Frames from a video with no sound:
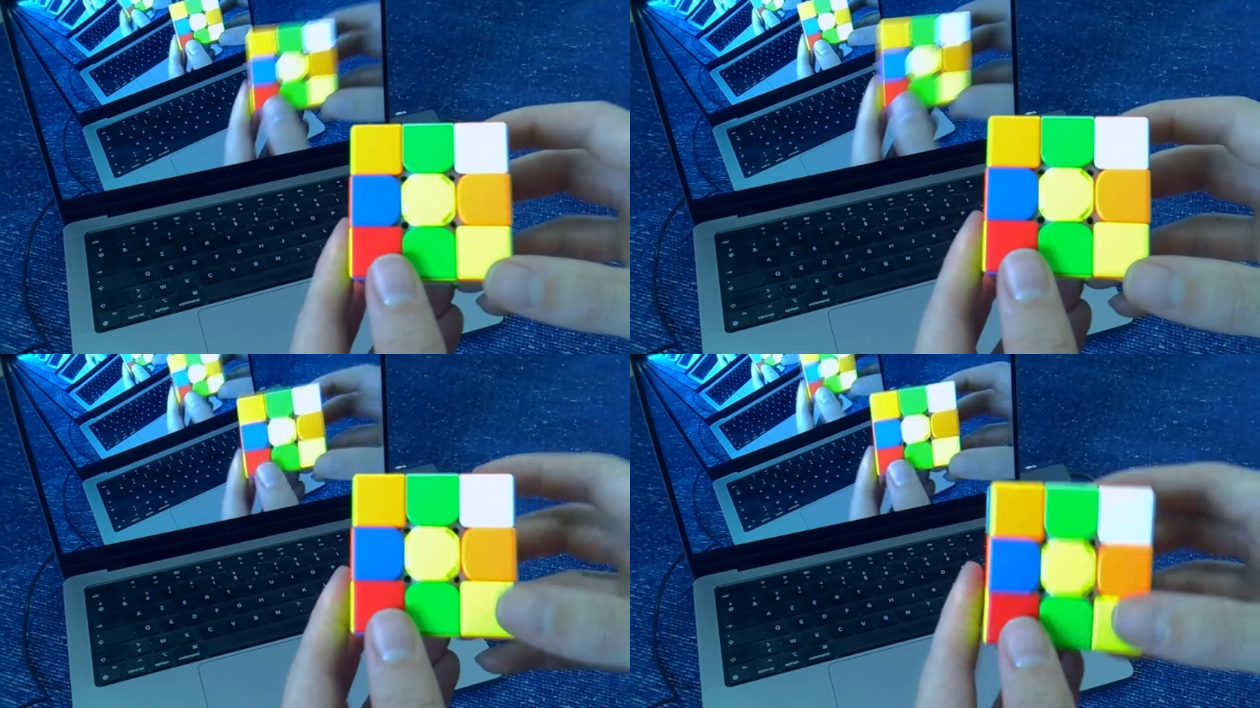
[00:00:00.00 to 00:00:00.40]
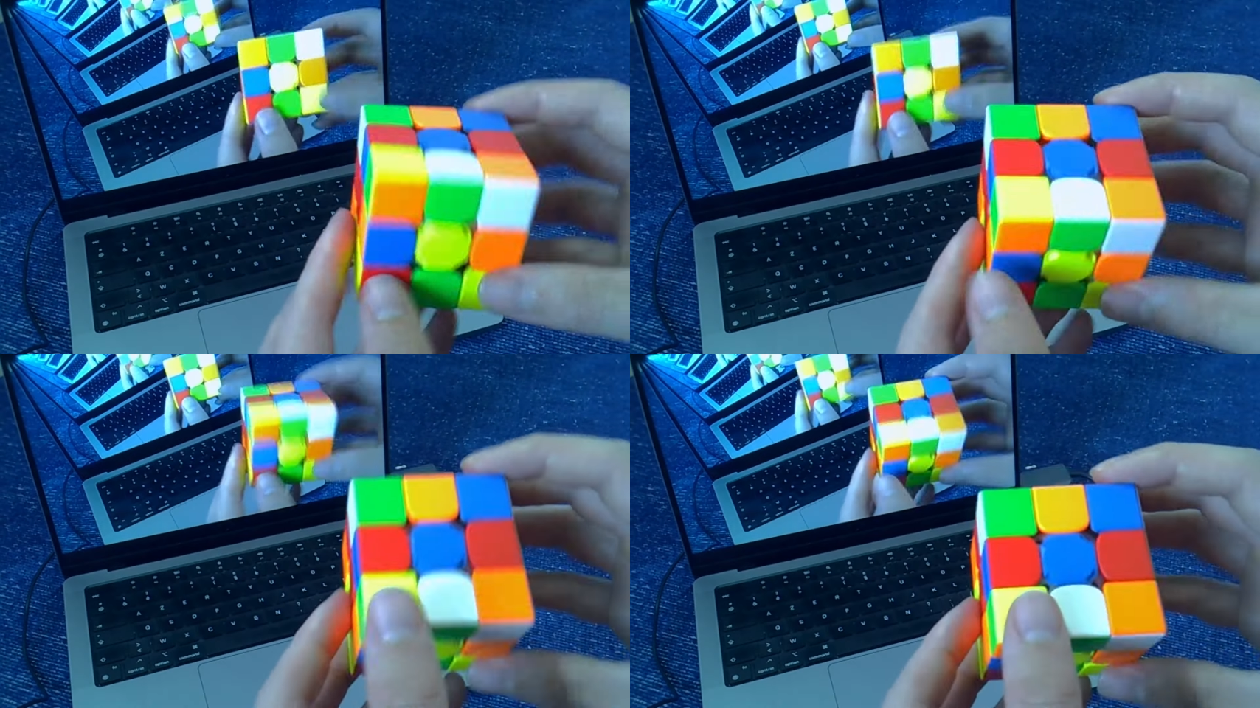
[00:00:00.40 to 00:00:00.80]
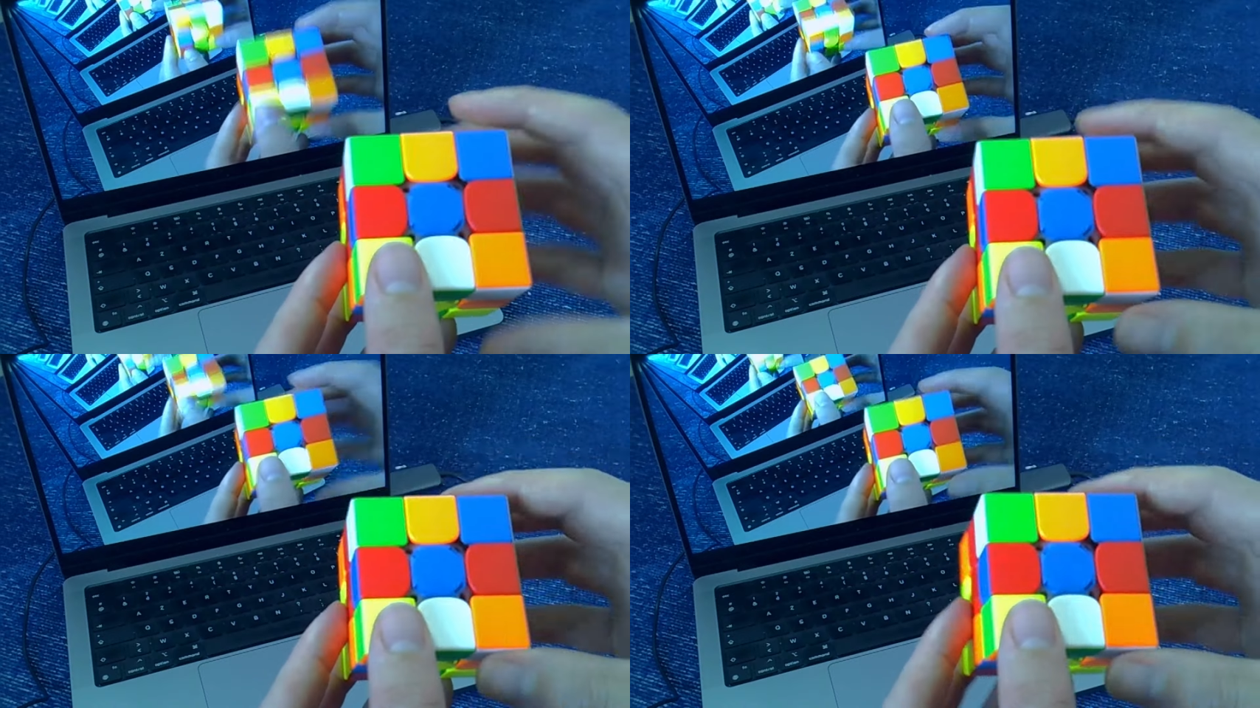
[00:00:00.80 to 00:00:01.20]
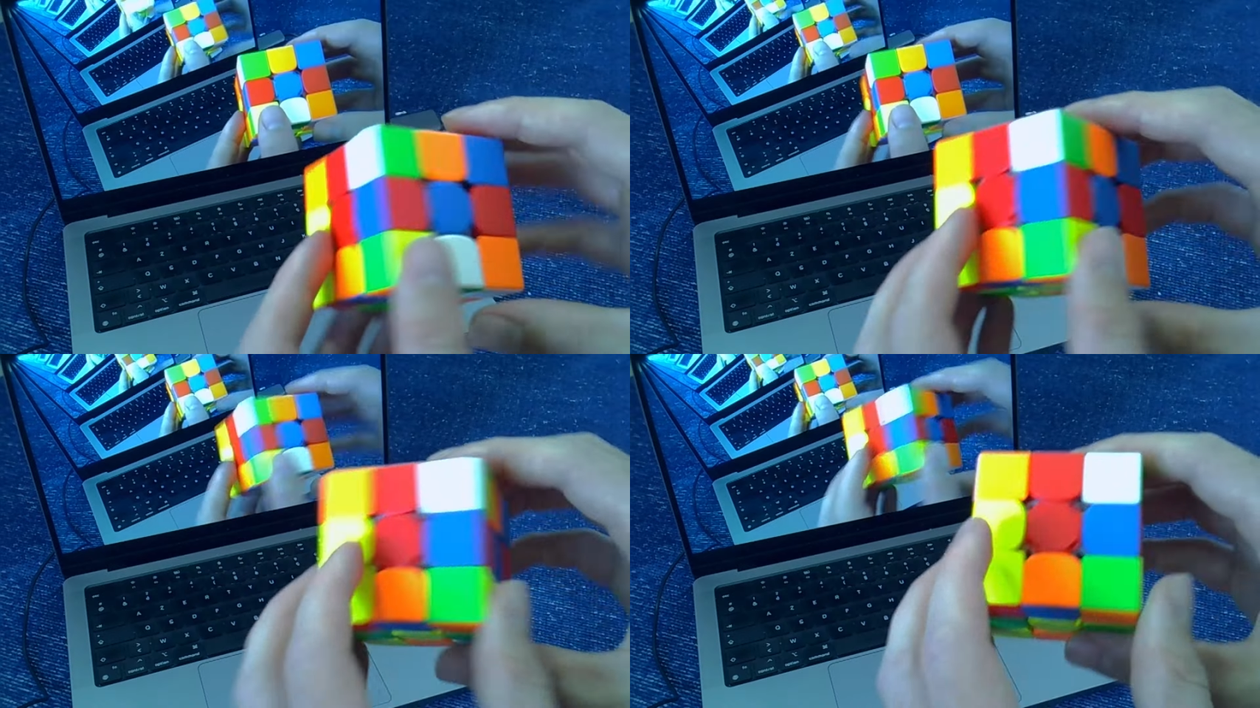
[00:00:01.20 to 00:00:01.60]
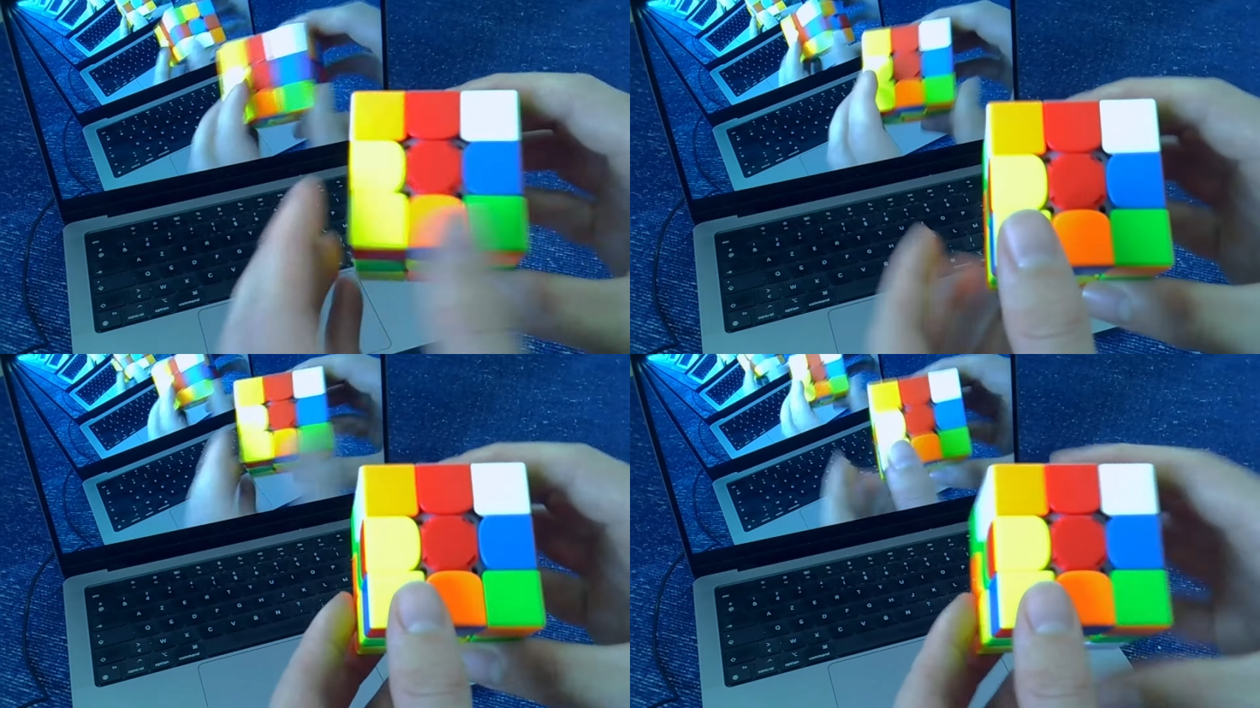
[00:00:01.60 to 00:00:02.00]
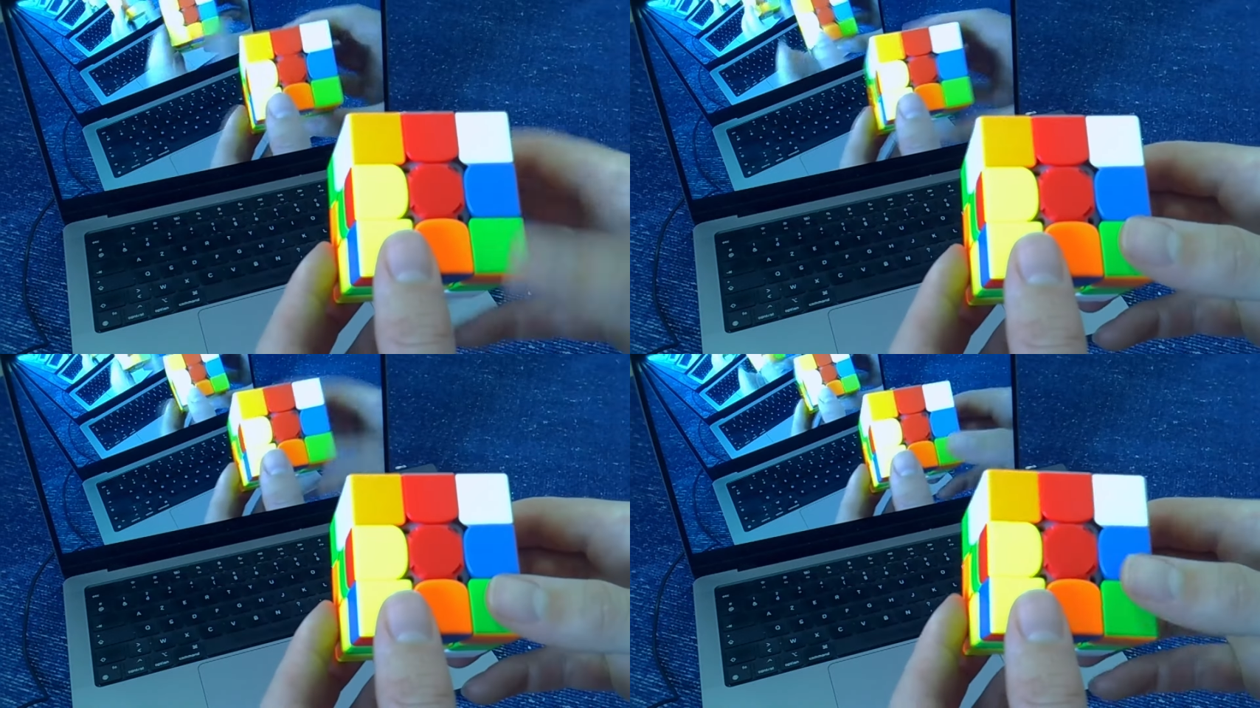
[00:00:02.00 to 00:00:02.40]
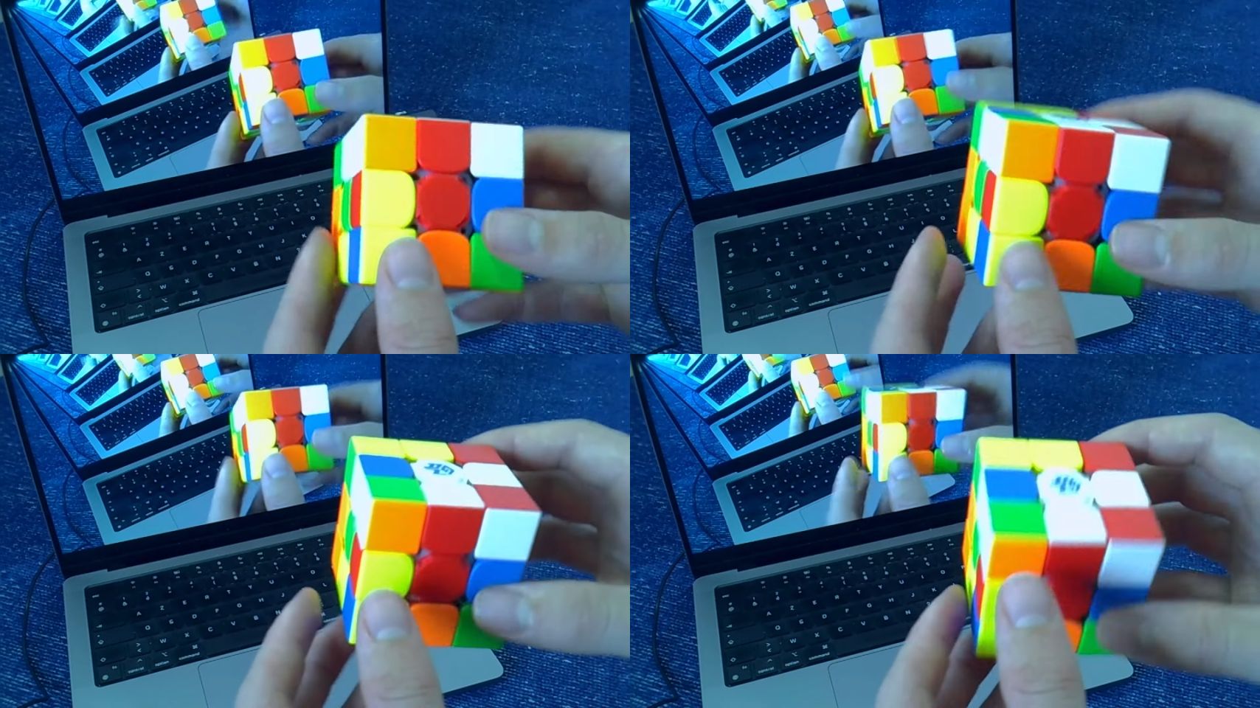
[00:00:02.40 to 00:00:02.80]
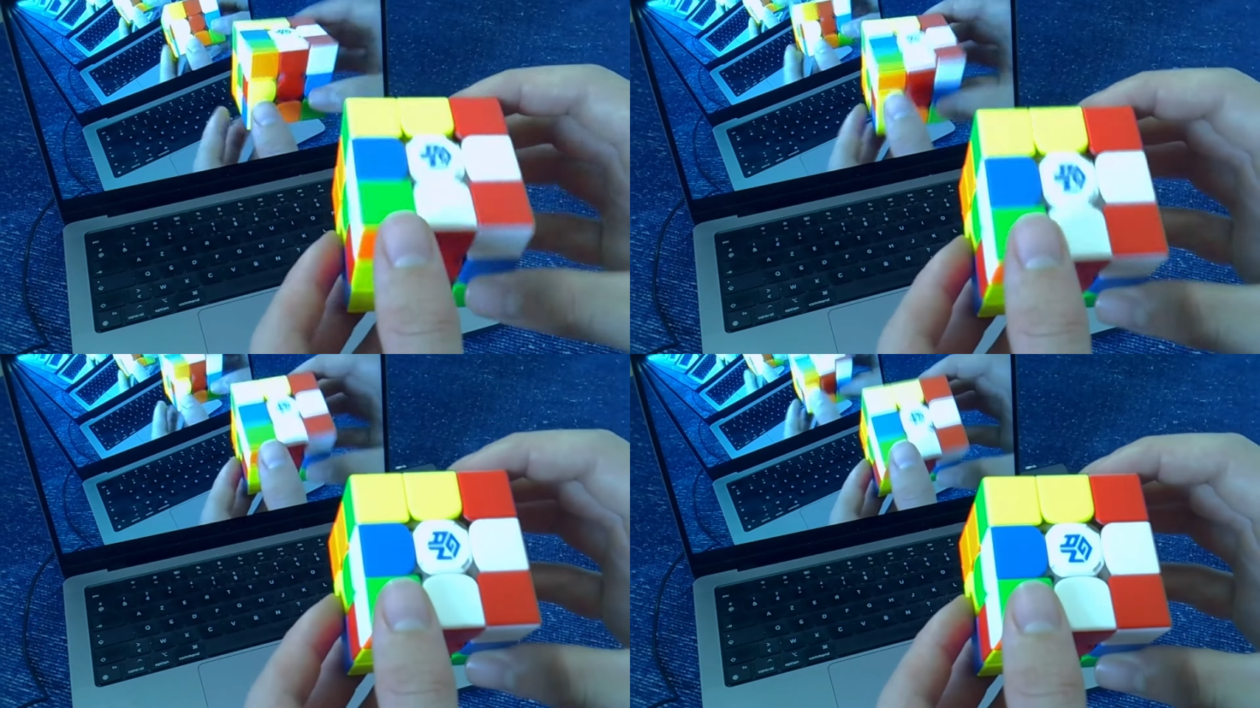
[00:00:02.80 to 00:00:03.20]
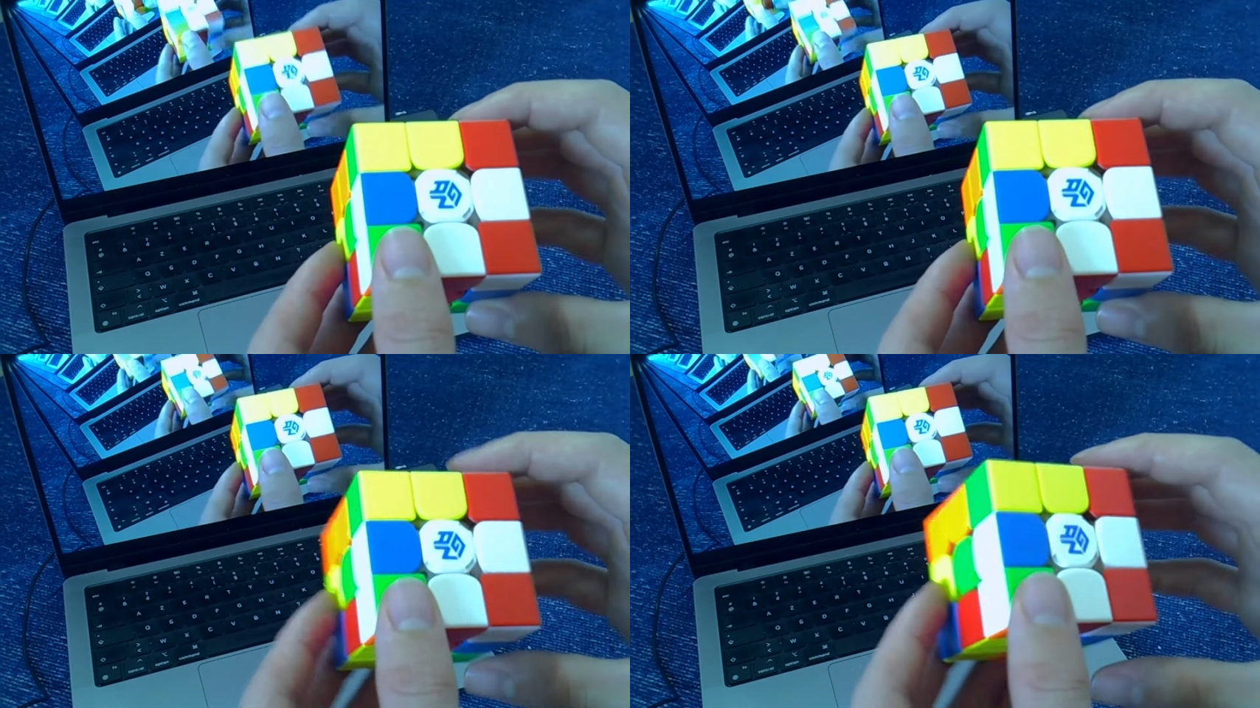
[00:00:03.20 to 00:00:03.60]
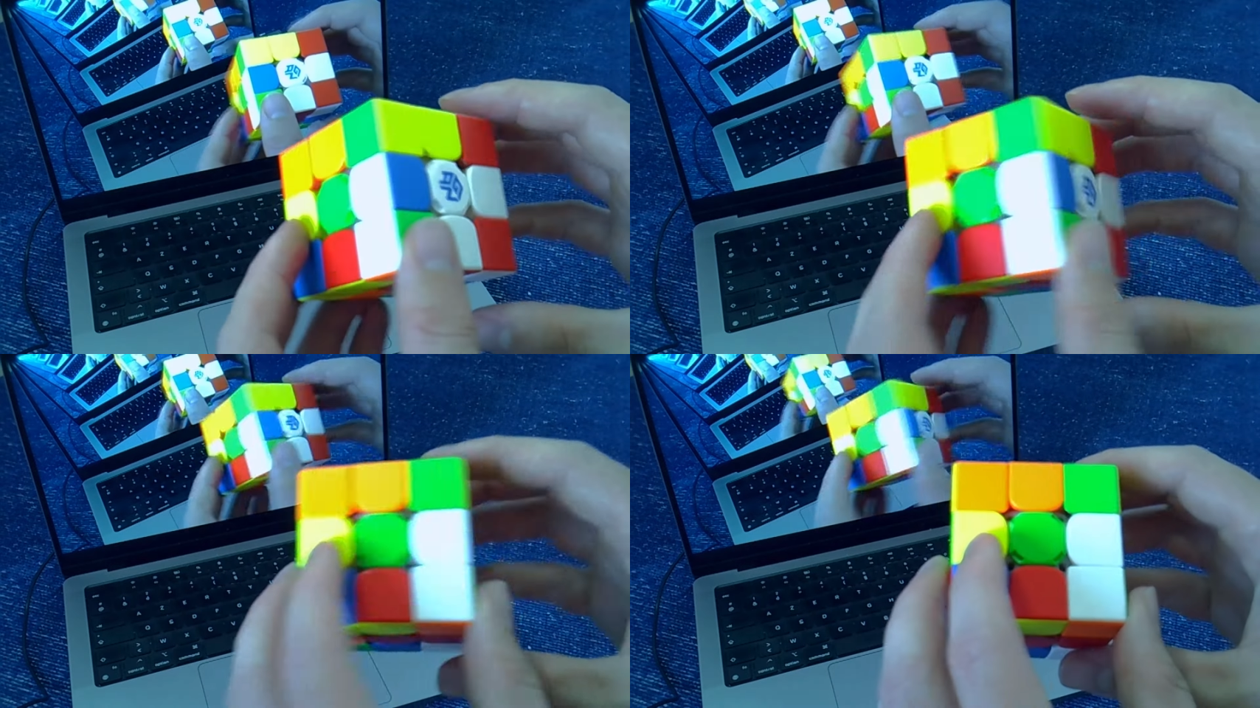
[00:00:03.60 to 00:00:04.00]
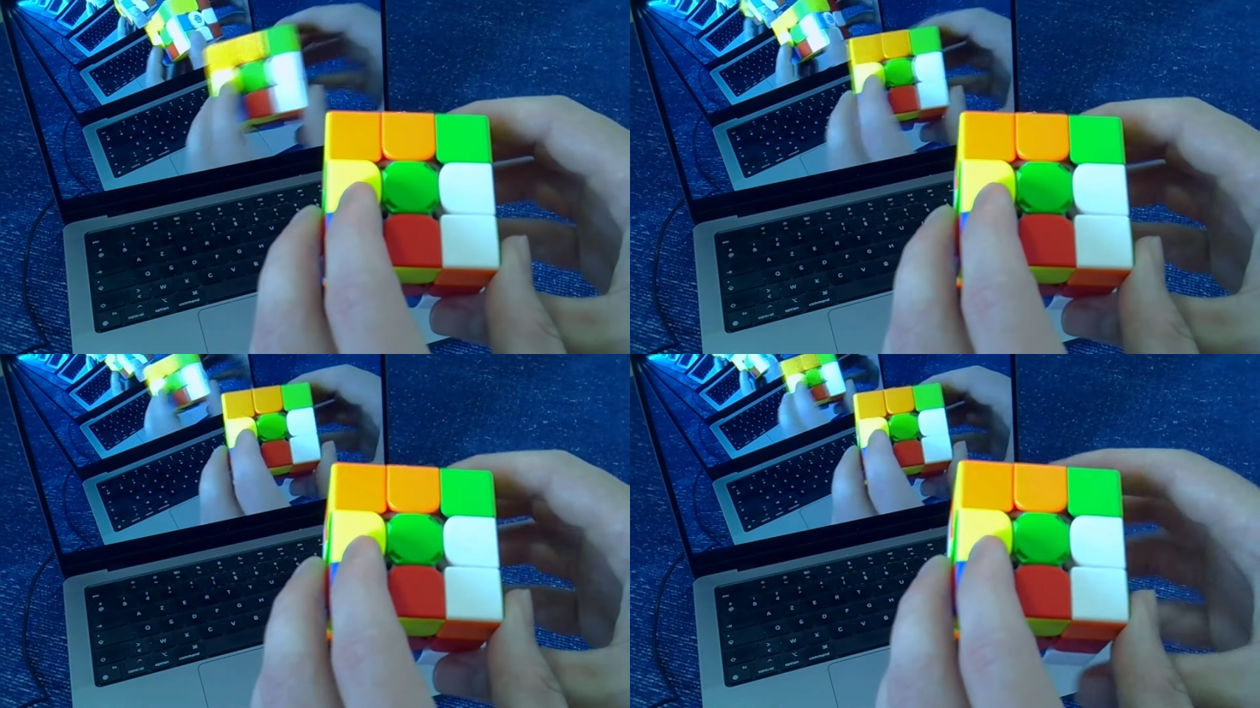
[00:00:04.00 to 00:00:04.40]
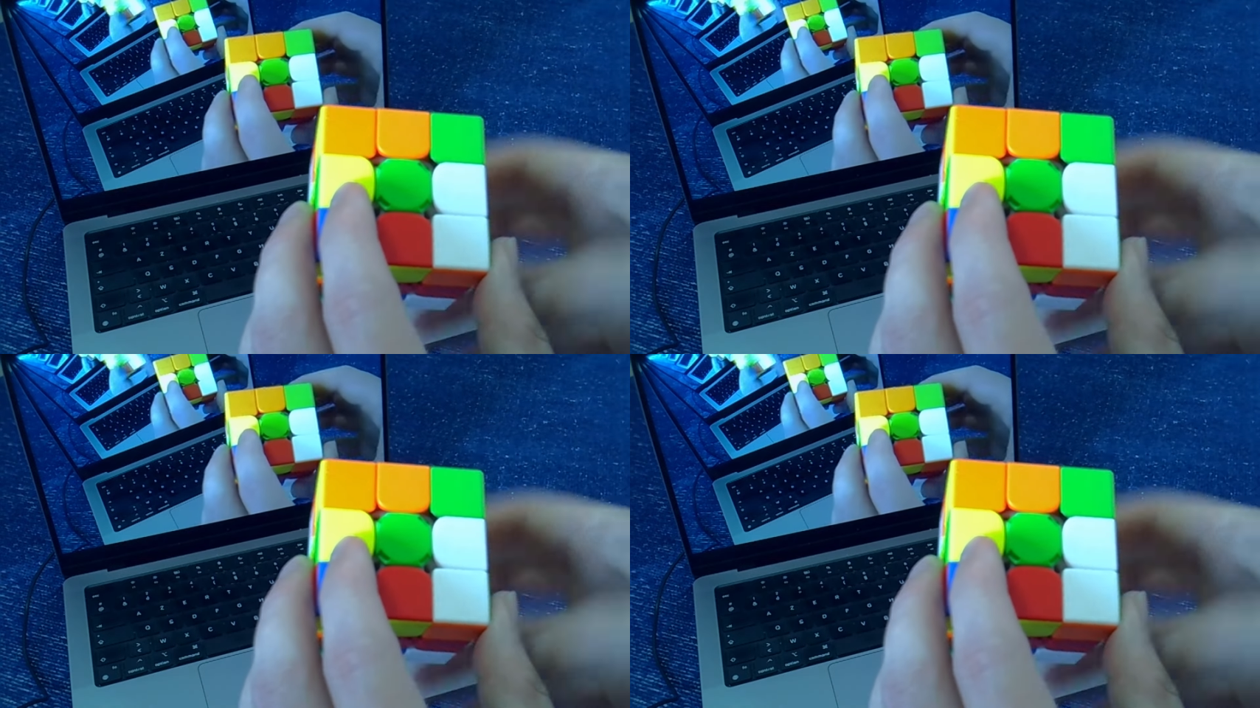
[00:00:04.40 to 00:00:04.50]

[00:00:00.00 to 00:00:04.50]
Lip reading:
[unreadable: no face in view]